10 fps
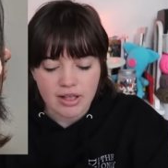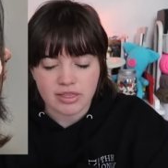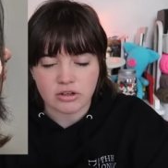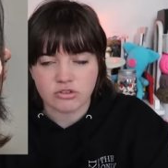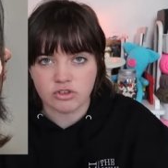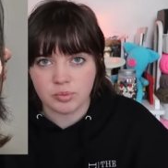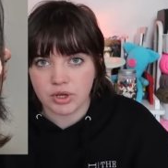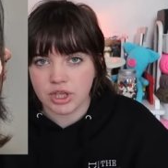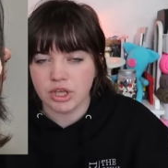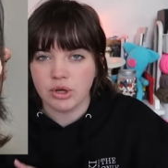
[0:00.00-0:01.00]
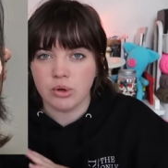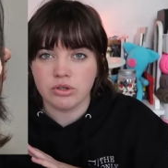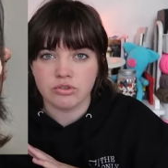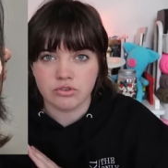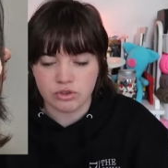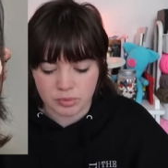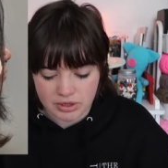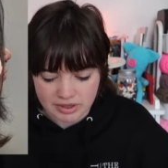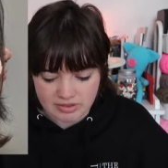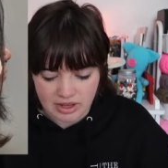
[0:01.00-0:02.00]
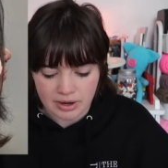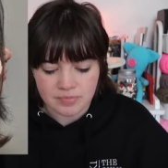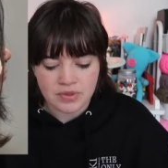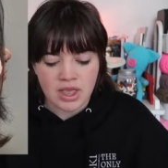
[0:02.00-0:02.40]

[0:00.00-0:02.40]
They're super cute, super easy.